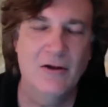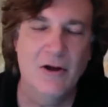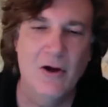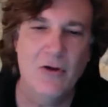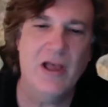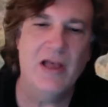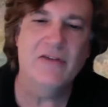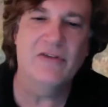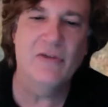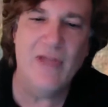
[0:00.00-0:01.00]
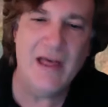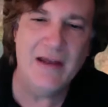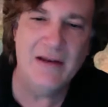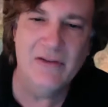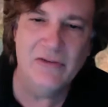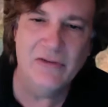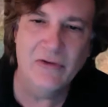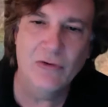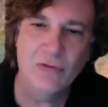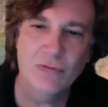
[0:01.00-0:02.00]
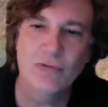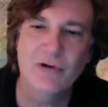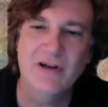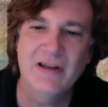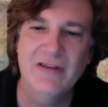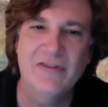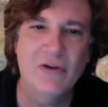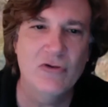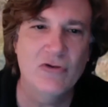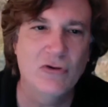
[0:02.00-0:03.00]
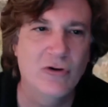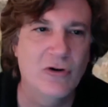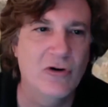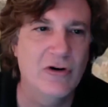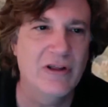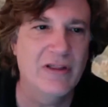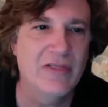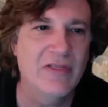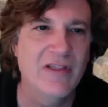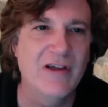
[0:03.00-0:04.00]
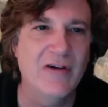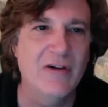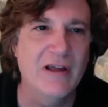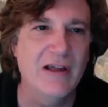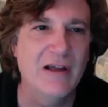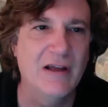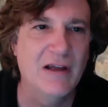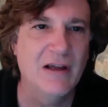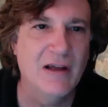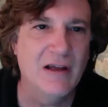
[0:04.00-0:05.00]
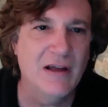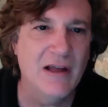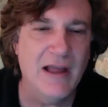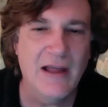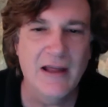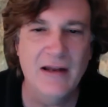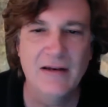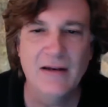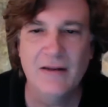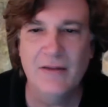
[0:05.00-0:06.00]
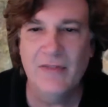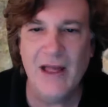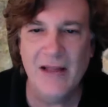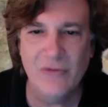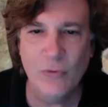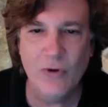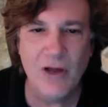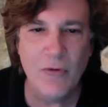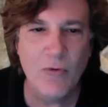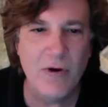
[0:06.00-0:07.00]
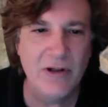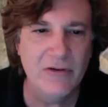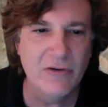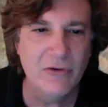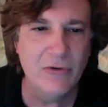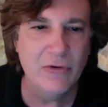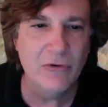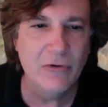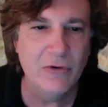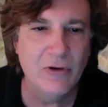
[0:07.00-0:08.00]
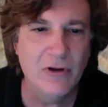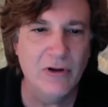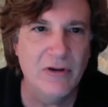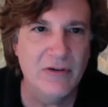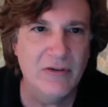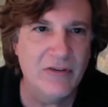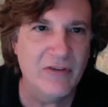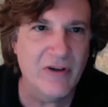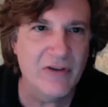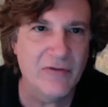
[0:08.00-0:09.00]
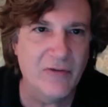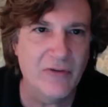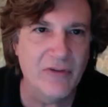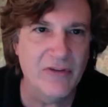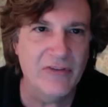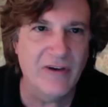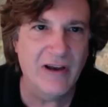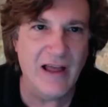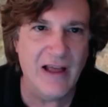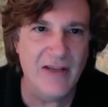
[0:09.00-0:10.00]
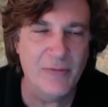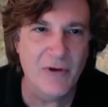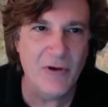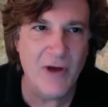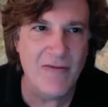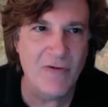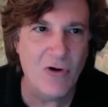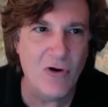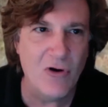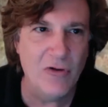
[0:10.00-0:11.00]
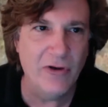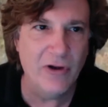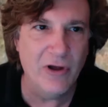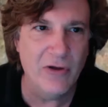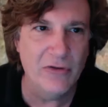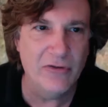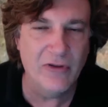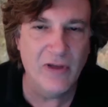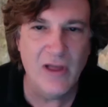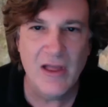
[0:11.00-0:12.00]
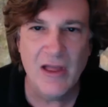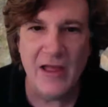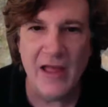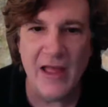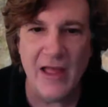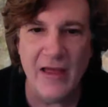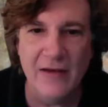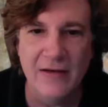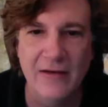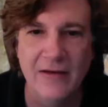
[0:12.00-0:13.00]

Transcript: Okay, so that is really social learning theory, and that's what I wanted to discuss for this class, but you have all the notes, and